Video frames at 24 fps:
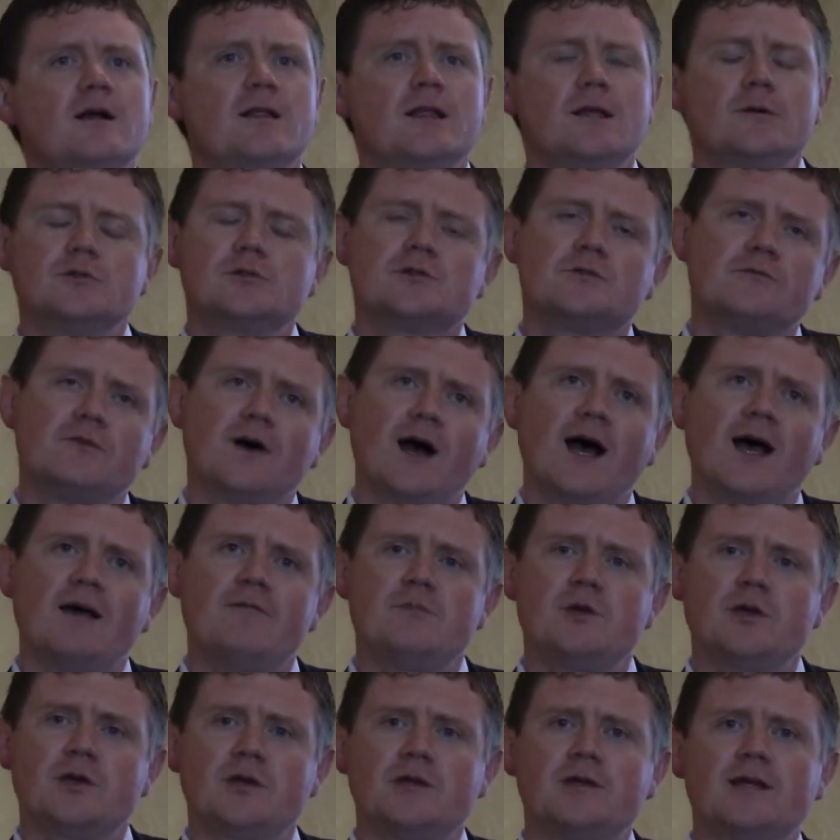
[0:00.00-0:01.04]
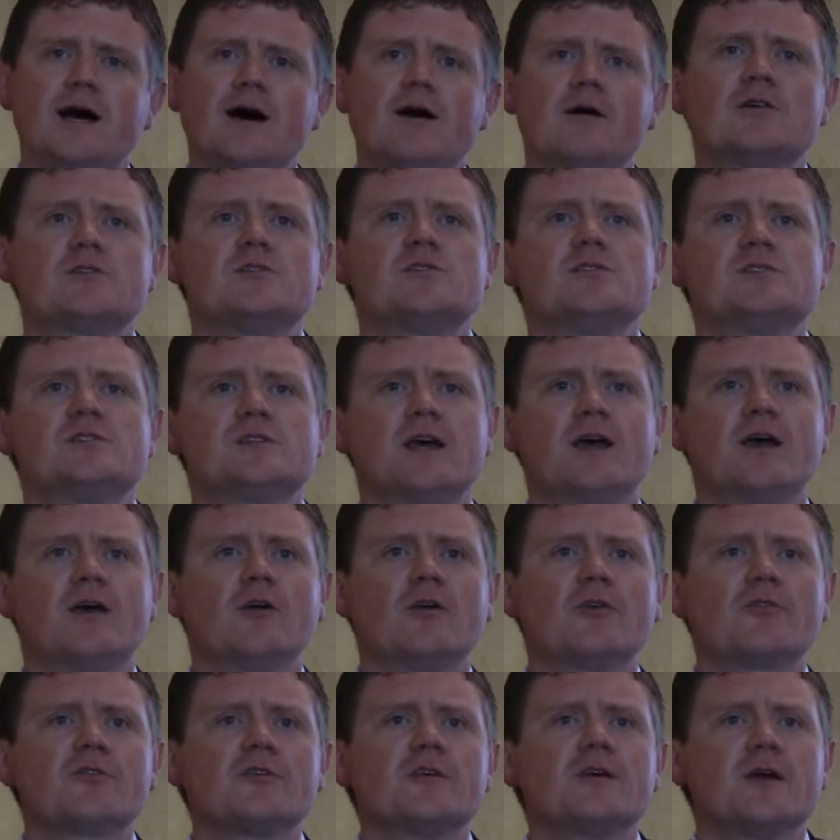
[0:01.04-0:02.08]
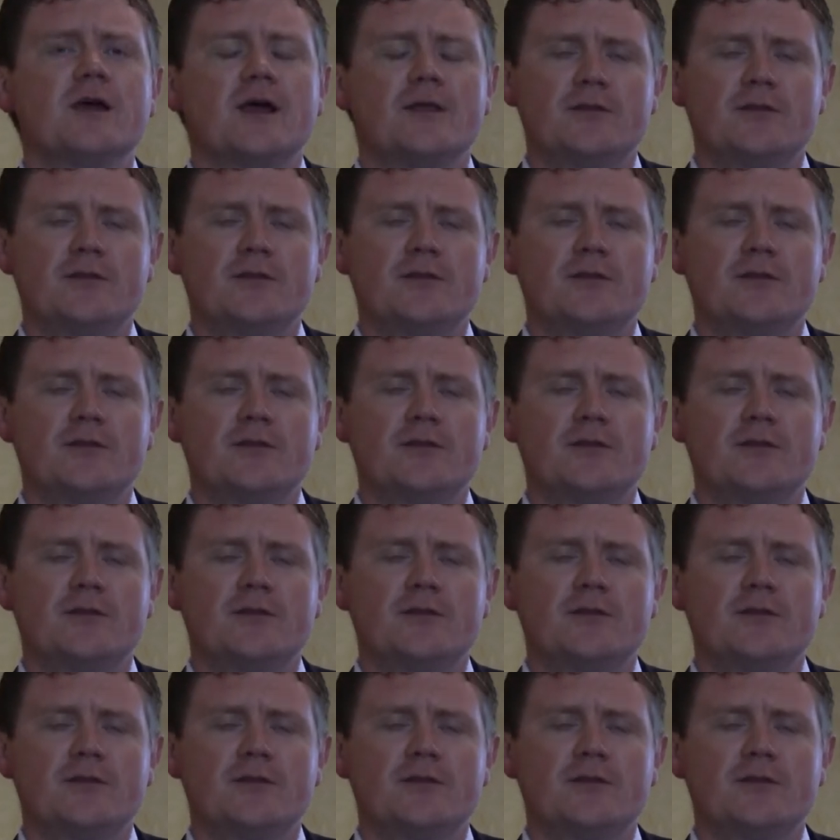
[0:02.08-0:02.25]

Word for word: There was $5 million in sales,